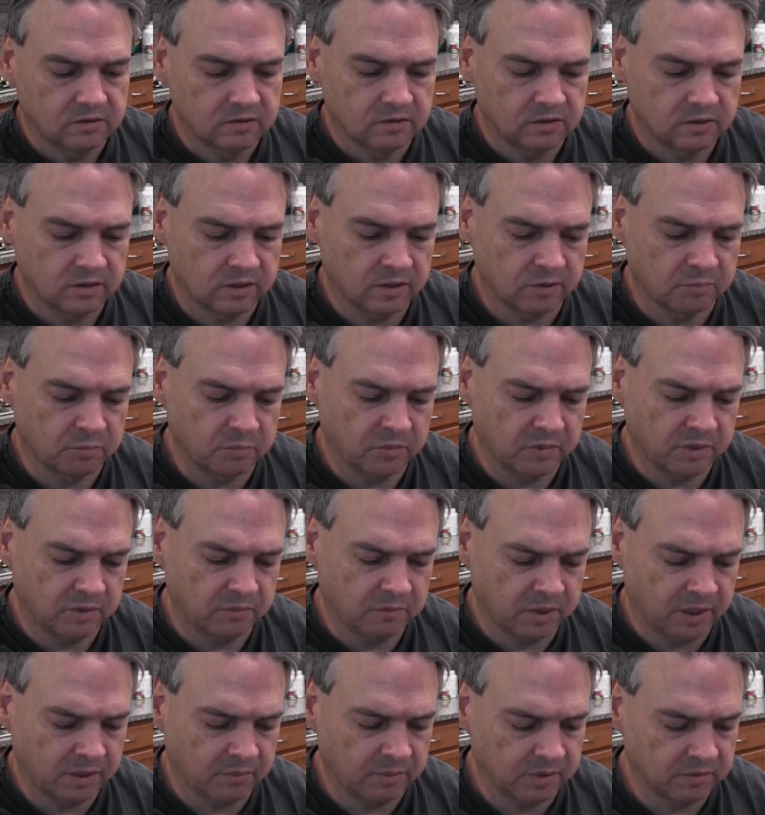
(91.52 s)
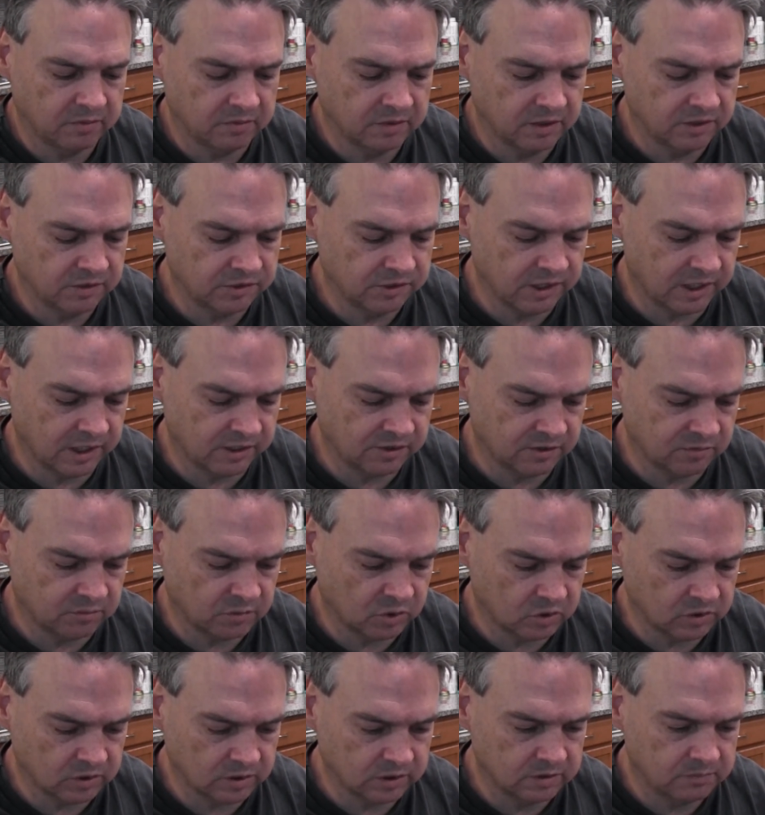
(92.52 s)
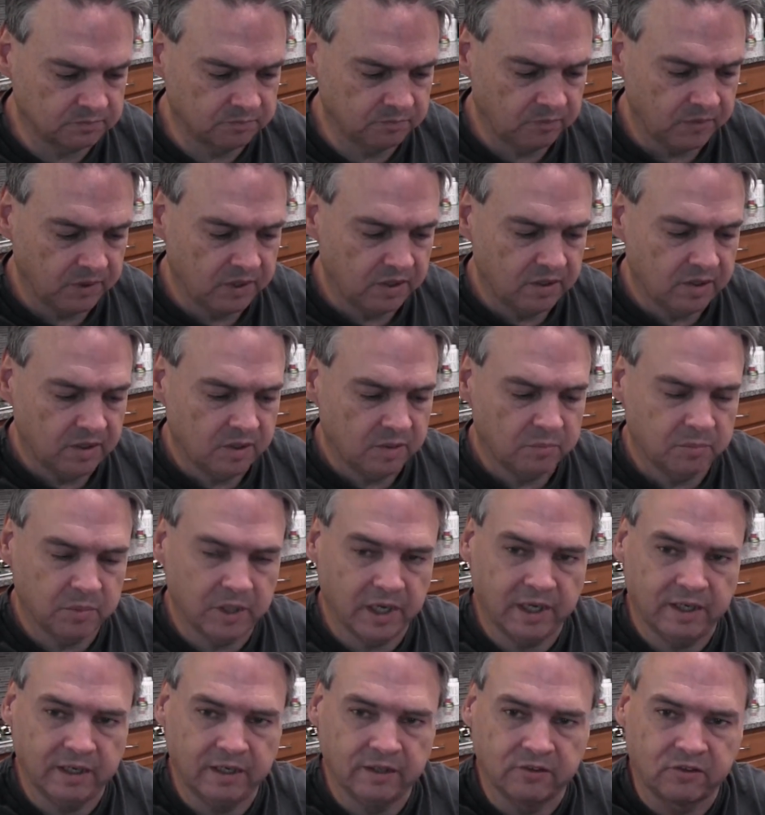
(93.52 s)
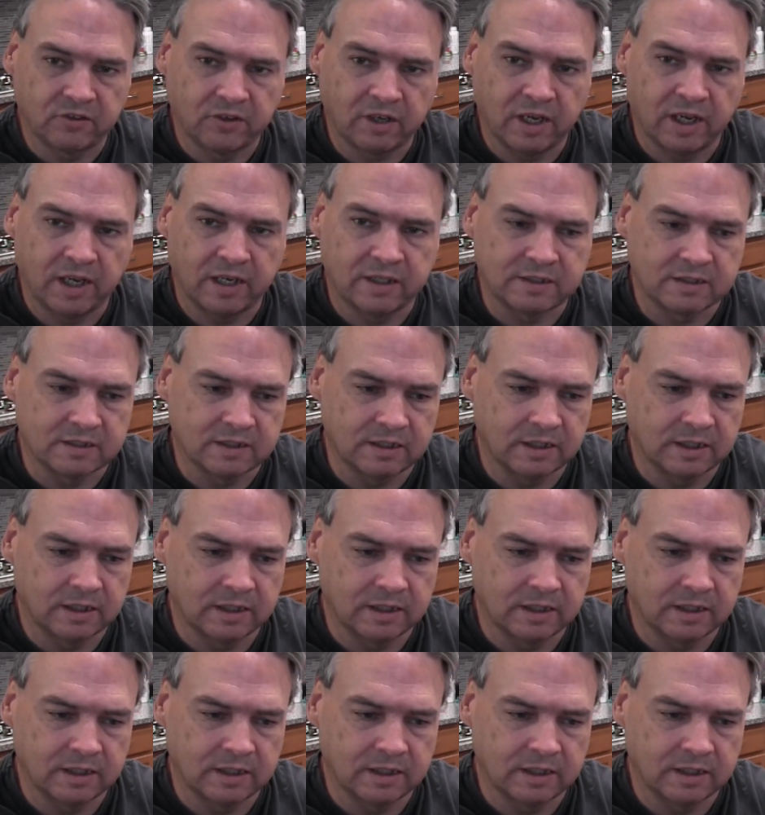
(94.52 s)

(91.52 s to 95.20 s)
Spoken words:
it might have been injection molded, but it's got